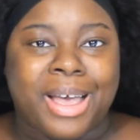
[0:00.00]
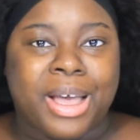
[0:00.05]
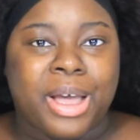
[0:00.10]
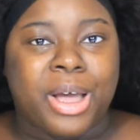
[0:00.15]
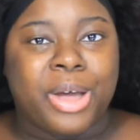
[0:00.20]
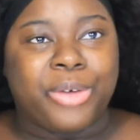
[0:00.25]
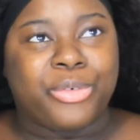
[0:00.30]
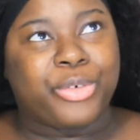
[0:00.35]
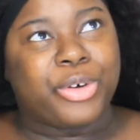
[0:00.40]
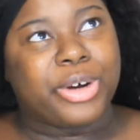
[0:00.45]

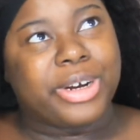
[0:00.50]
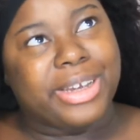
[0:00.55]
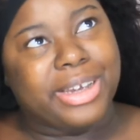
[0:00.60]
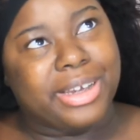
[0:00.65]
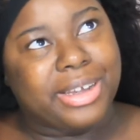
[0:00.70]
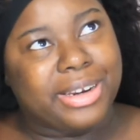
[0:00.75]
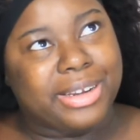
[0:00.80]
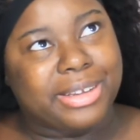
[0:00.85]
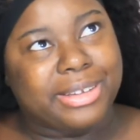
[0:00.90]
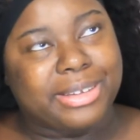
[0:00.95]
of
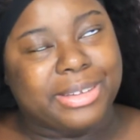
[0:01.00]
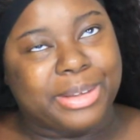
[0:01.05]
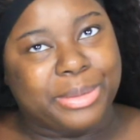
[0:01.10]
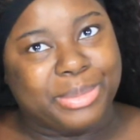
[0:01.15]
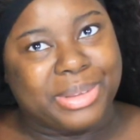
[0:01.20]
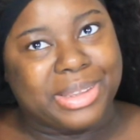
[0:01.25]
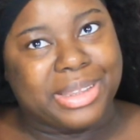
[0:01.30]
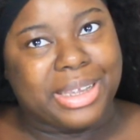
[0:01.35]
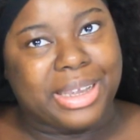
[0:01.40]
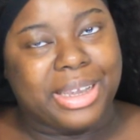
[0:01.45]
creating
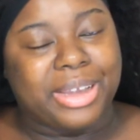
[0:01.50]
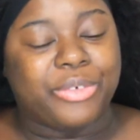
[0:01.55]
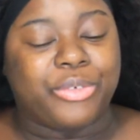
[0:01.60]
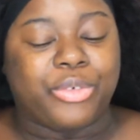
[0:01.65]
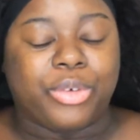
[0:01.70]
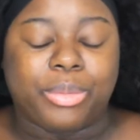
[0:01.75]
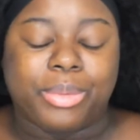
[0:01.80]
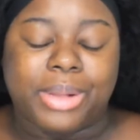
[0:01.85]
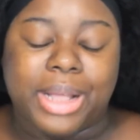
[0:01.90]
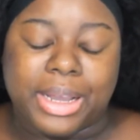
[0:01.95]
something
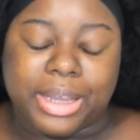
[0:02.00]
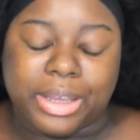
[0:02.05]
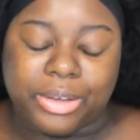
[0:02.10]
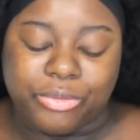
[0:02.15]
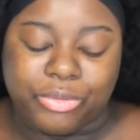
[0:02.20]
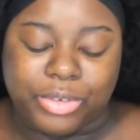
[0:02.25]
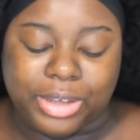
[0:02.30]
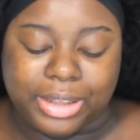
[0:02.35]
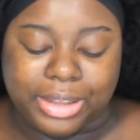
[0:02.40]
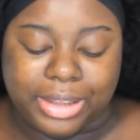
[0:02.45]
for Black
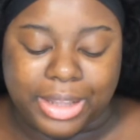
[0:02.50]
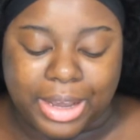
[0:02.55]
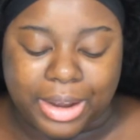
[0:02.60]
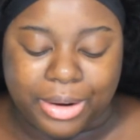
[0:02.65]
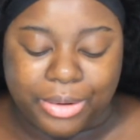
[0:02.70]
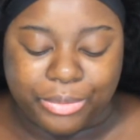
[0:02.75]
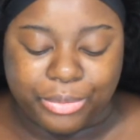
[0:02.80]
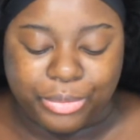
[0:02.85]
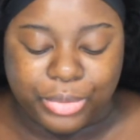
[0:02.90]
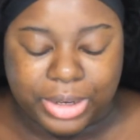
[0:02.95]
Envy in that
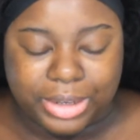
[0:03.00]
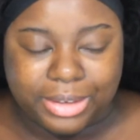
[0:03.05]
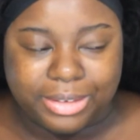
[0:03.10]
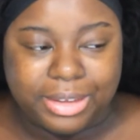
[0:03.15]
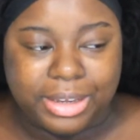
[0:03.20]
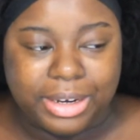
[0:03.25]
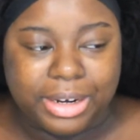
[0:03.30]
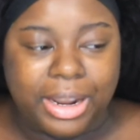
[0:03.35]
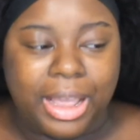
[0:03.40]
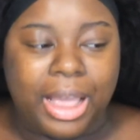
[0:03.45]

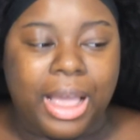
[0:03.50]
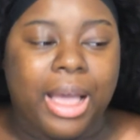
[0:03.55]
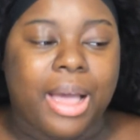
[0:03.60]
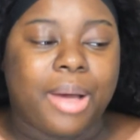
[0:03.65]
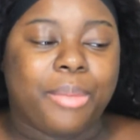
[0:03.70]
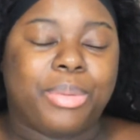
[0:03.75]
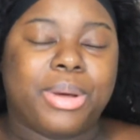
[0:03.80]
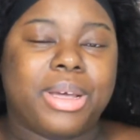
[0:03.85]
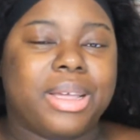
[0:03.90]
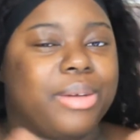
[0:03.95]
reason.
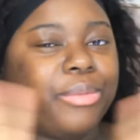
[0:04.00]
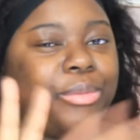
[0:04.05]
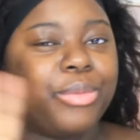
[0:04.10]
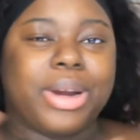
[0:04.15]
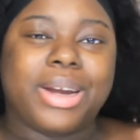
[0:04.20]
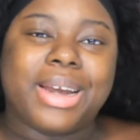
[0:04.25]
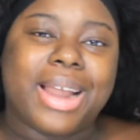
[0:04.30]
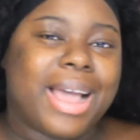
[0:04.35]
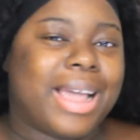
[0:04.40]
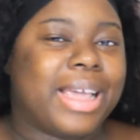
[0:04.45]
But
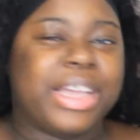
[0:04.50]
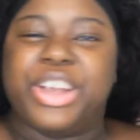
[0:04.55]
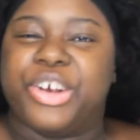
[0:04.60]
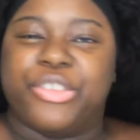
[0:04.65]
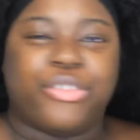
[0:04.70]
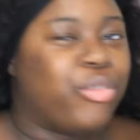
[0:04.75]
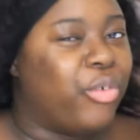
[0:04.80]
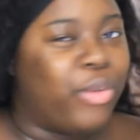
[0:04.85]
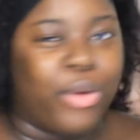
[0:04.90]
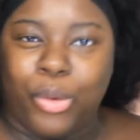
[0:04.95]
we're not here
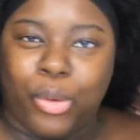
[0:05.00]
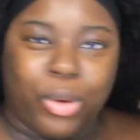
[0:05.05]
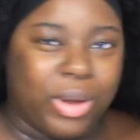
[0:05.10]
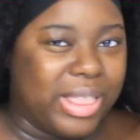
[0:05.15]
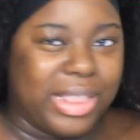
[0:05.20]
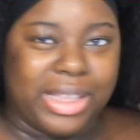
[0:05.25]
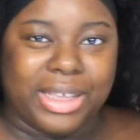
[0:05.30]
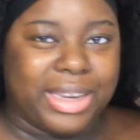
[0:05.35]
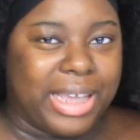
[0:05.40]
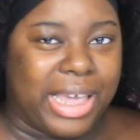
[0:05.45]
for all
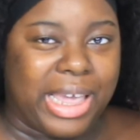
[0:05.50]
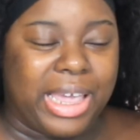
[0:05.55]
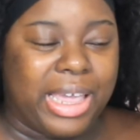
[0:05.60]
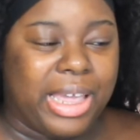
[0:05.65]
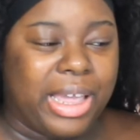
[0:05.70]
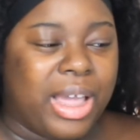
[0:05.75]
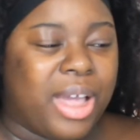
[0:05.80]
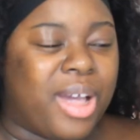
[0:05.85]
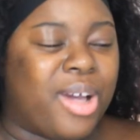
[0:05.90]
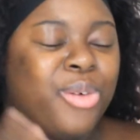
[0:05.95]
of that.
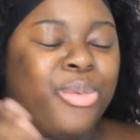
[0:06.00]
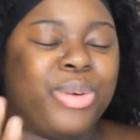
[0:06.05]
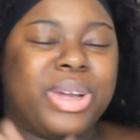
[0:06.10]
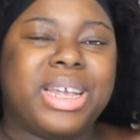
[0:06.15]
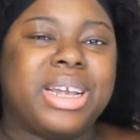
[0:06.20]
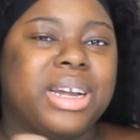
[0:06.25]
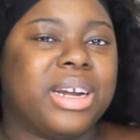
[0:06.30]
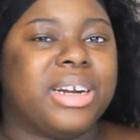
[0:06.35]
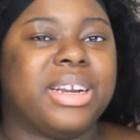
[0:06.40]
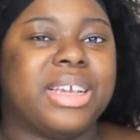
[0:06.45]
We're
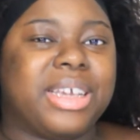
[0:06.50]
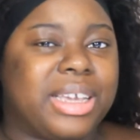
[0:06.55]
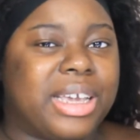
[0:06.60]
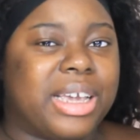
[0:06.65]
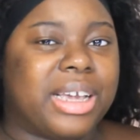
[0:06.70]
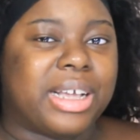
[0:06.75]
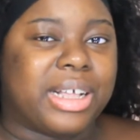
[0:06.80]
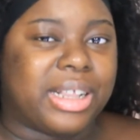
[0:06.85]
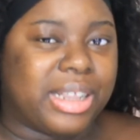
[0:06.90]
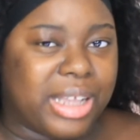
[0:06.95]
here to
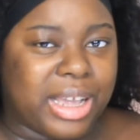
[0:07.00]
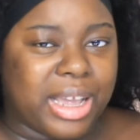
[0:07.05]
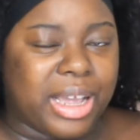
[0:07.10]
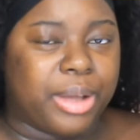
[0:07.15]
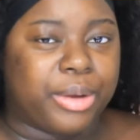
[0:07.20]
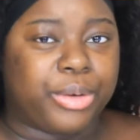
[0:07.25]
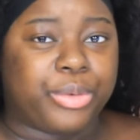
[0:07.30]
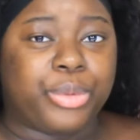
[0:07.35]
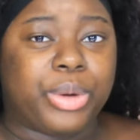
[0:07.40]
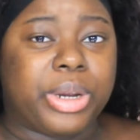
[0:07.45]
get
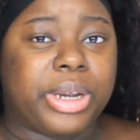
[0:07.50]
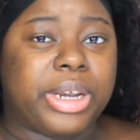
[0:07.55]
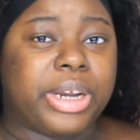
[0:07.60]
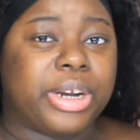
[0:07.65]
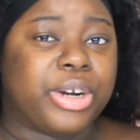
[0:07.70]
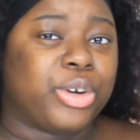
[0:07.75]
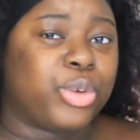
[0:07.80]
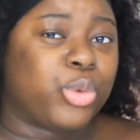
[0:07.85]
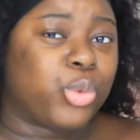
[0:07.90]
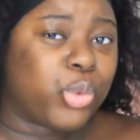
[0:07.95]
glammed. We're
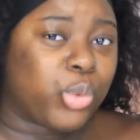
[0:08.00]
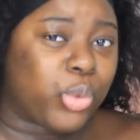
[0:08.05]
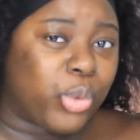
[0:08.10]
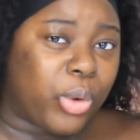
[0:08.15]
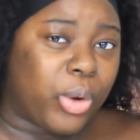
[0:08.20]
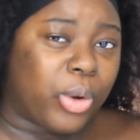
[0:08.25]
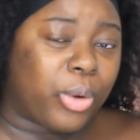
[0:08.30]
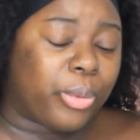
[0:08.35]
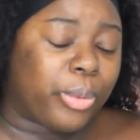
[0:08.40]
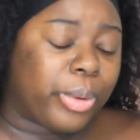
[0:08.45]
here to
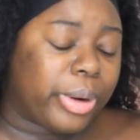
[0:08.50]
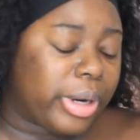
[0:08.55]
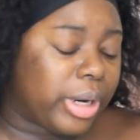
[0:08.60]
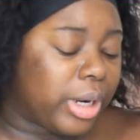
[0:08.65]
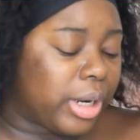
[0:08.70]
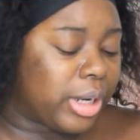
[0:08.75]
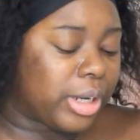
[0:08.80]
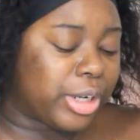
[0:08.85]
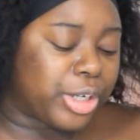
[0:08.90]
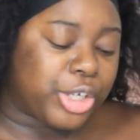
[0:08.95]
talk. We're
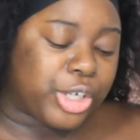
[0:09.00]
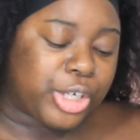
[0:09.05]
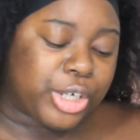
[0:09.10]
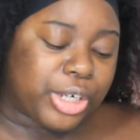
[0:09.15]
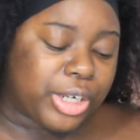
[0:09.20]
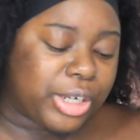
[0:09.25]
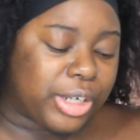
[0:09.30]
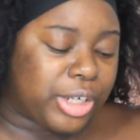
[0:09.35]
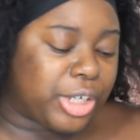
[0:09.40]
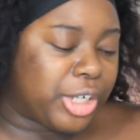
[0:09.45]
here to
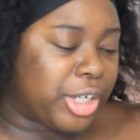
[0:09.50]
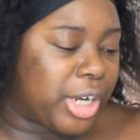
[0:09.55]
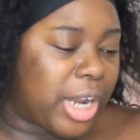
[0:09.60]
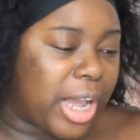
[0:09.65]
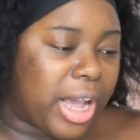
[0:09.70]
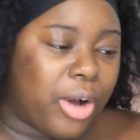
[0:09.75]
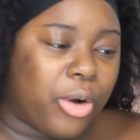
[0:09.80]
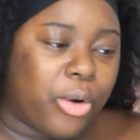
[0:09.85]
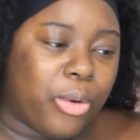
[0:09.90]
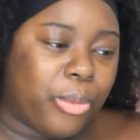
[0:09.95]
chit
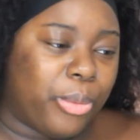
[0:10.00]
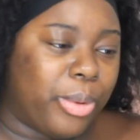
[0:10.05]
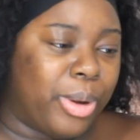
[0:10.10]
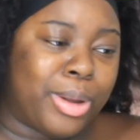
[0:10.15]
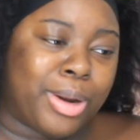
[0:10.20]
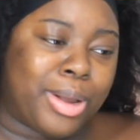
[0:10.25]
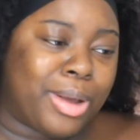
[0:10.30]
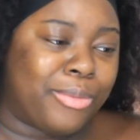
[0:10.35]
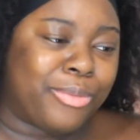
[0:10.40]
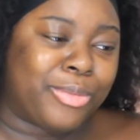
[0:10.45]
chat or
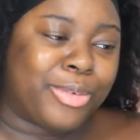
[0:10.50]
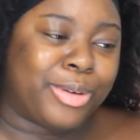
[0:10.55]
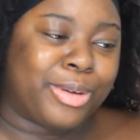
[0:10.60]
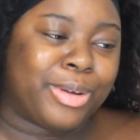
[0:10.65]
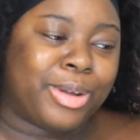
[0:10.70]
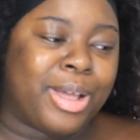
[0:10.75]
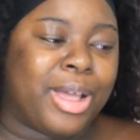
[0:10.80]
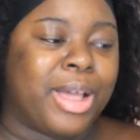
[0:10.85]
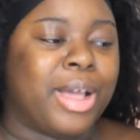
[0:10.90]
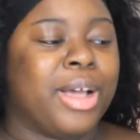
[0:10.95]
whatever.
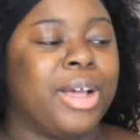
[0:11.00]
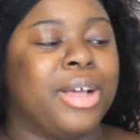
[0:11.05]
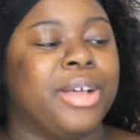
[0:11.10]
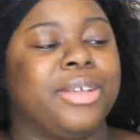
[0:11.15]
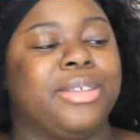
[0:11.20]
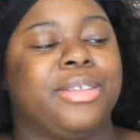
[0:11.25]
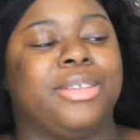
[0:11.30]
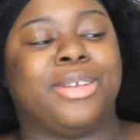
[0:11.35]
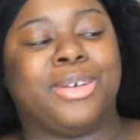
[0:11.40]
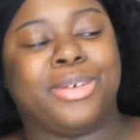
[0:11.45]

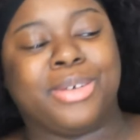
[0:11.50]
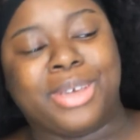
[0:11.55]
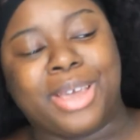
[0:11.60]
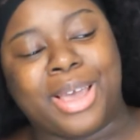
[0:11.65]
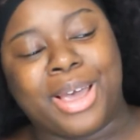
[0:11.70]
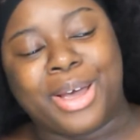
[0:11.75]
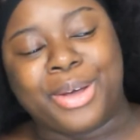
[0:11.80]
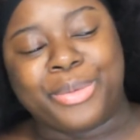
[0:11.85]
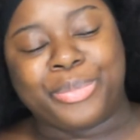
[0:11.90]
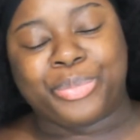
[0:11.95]
So
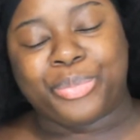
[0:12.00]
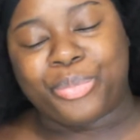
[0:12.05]
yeah.